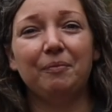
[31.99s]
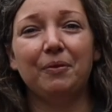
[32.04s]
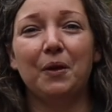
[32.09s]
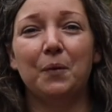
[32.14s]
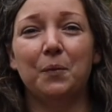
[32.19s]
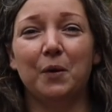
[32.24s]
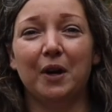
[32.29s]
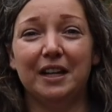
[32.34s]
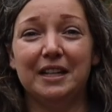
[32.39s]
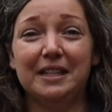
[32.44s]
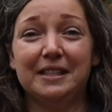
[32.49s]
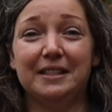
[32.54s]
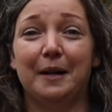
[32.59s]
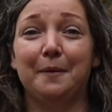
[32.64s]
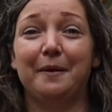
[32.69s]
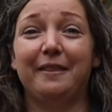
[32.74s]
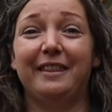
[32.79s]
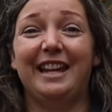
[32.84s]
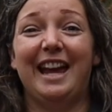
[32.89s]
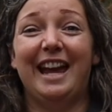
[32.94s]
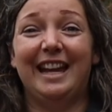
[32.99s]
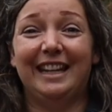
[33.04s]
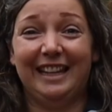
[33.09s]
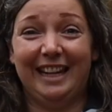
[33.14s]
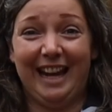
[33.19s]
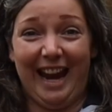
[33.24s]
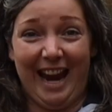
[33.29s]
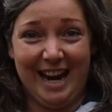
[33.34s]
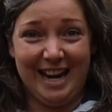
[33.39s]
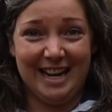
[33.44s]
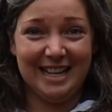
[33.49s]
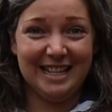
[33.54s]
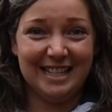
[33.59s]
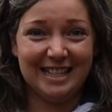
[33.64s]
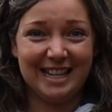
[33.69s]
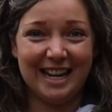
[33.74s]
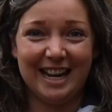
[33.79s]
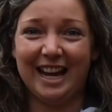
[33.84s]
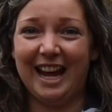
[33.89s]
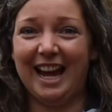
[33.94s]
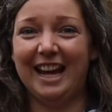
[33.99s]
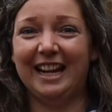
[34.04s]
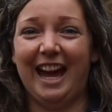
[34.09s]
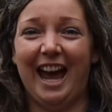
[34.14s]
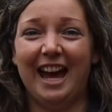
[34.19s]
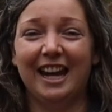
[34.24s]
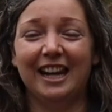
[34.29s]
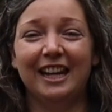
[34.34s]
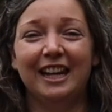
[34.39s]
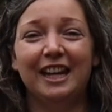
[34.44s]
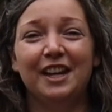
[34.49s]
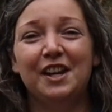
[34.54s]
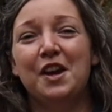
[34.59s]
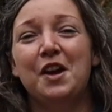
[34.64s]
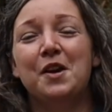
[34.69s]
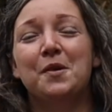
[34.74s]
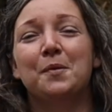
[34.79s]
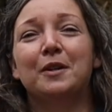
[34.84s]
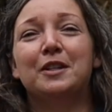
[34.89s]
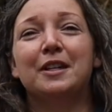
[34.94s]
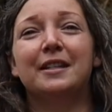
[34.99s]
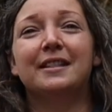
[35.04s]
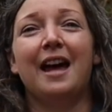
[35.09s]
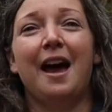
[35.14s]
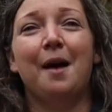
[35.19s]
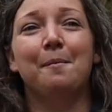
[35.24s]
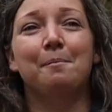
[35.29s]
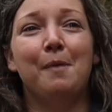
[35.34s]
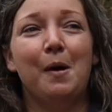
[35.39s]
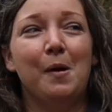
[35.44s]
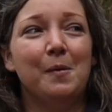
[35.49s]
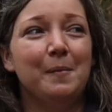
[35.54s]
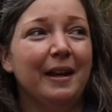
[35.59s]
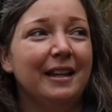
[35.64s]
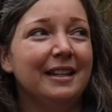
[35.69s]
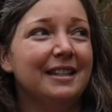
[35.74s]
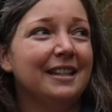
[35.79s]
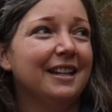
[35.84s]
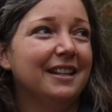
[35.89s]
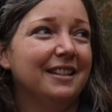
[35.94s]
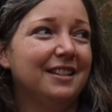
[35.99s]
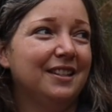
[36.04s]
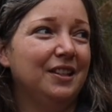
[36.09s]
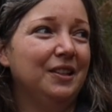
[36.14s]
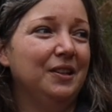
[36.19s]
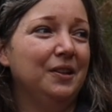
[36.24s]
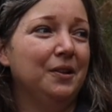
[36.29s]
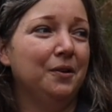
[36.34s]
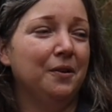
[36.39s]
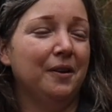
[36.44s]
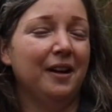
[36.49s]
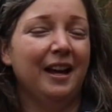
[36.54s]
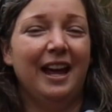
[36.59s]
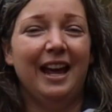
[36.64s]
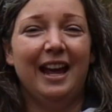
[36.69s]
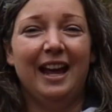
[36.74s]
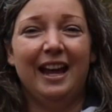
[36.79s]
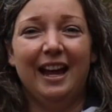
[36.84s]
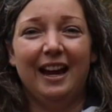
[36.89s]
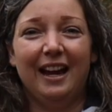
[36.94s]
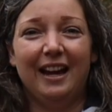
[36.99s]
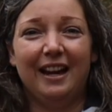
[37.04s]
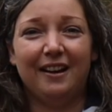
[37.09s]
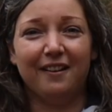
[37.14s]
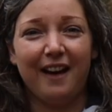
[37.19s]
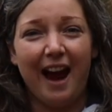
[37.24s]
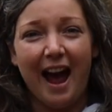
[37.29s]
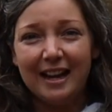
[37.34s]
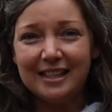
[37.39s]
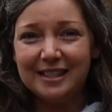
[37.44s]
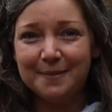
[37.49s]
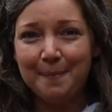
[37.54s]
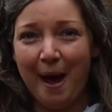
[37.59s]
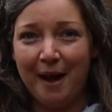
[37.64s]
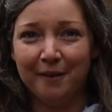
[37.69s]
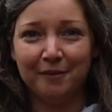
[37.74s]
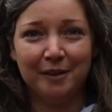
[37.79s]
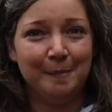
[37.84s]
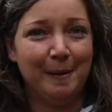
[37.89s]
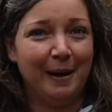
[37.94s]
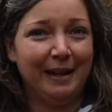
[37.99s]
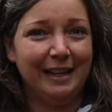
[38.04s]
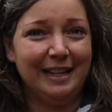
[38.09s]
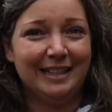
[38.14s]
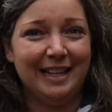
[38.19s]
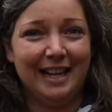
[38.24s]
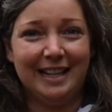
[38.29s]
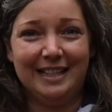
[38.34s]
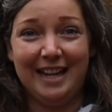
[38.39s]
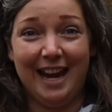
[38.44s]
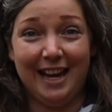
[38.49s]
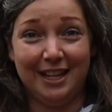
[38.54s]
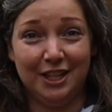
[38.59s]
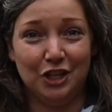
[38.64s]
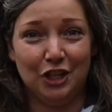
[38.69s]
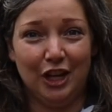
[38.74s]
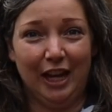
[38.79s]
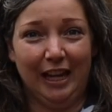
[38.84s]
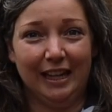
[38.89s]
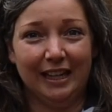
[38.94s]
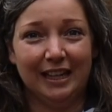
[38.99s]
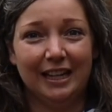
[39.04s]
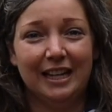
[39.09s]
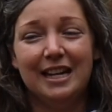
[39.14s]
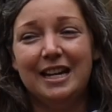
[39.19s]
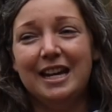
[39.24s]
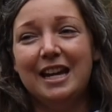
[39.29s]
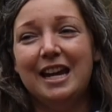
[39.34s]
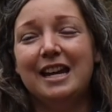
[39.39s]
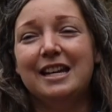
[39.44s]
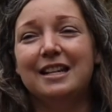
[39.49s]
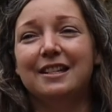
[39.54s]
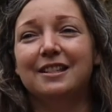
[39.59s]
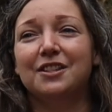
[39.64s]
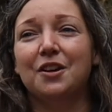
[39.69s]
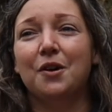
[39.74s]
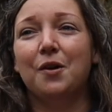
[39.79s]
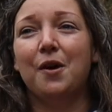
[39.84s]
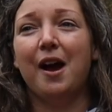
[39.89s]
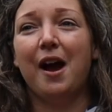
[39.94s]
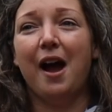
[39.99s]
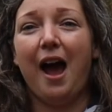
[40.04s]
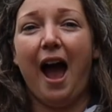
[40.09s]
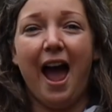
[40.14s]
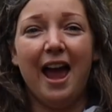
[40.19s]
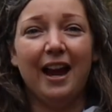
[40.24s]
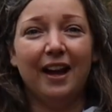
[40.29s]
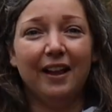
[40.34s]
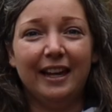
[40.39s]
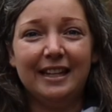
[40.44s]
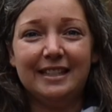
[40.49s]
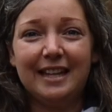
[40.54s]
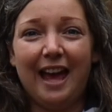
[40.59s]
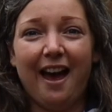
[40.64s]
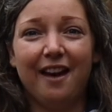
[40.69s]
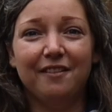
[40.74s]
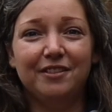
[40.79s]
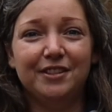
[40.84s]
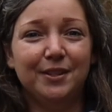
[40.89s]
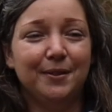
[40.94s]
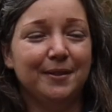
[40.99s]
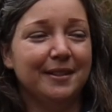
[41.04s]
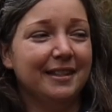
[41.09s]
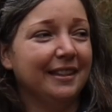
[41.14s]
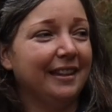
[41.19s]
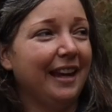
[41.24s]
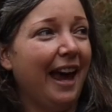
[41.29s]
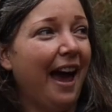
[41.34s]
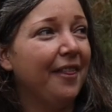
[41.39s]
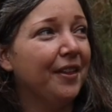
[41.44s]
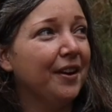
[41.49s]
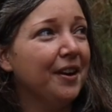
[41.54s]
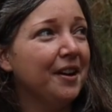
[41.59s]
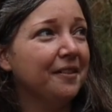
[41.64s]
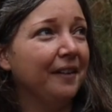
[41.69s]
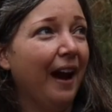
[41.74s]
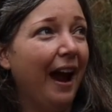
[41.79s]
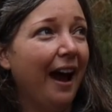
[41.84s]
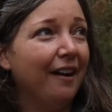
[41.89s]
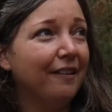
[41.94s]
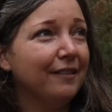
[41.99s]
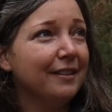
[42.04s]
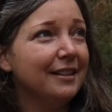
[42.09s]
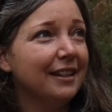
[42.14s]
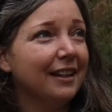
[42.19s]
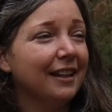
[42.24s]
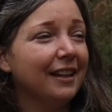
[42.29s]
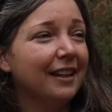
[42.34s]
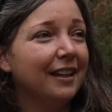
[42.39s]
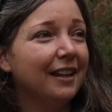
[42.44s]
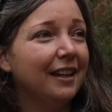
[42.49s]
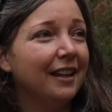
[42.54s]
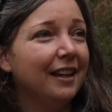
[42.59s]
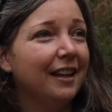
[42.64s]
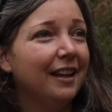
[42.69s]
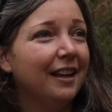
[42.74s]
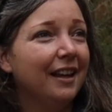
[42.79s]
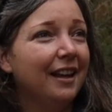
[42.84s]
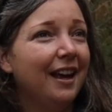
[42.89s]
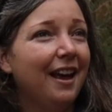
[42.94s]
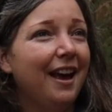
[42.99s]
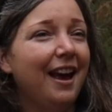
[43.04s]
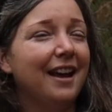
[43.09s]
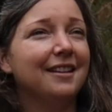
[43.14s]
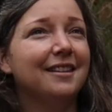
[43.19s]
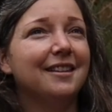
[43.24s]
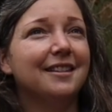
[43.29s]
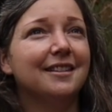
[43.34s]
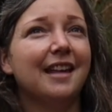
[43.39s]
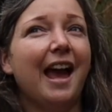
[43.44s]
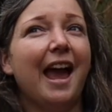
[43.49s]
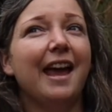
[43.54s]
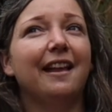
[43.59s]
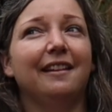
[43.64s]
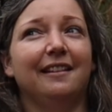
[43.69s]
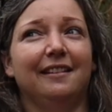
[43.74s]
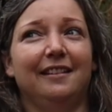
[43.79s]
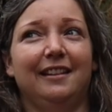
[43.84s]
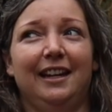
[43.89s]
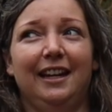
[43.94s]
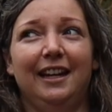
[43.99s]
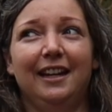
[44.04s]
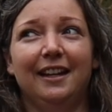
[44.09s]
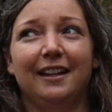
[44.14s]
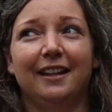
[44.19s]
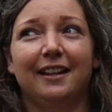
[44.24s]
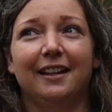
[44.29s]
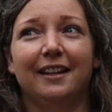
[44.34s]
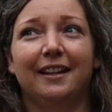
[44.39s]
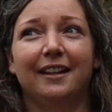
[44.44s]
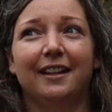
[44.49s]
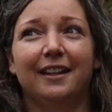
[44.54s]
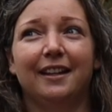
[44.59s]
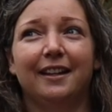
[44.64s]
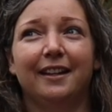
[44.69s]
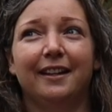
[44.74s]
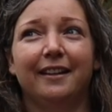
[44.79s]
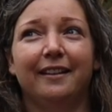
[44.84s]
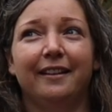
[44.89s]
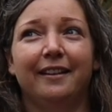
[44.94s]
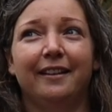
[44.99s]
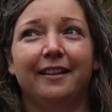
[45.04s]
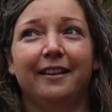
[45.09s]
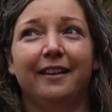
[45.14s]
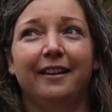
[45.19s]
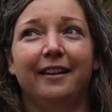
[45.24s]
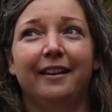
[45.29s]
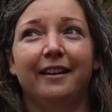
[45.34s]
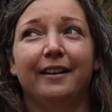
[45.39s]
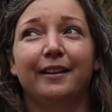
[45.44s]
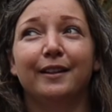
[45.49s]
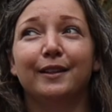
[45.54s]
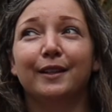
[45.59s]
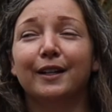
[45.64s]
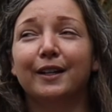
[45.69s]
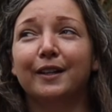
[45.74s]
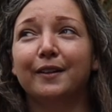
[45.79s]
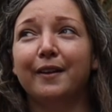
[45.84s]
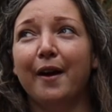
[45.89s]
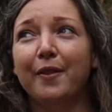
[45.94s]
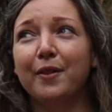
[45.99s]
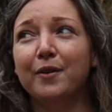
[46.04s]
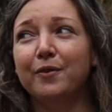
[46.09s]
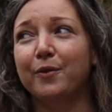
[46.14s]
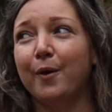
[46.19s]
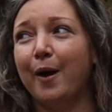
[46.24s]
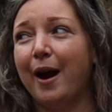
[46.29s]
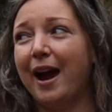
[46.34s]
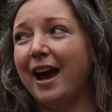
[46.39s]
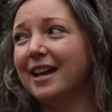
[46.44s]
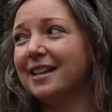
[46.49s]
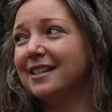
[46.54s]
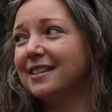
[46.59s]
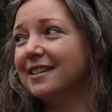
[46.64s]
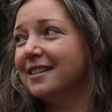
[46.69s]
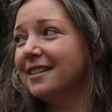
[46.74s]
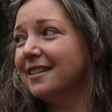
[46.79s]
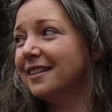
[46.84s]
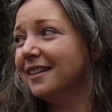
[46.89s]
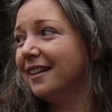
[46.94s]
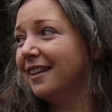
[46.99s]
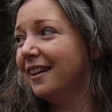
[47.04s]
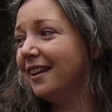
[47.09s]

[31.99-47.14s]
we're going to start with the engage again, which is a moment to grasp everybody's attention. And so I like to have students gather around and silently look around the forest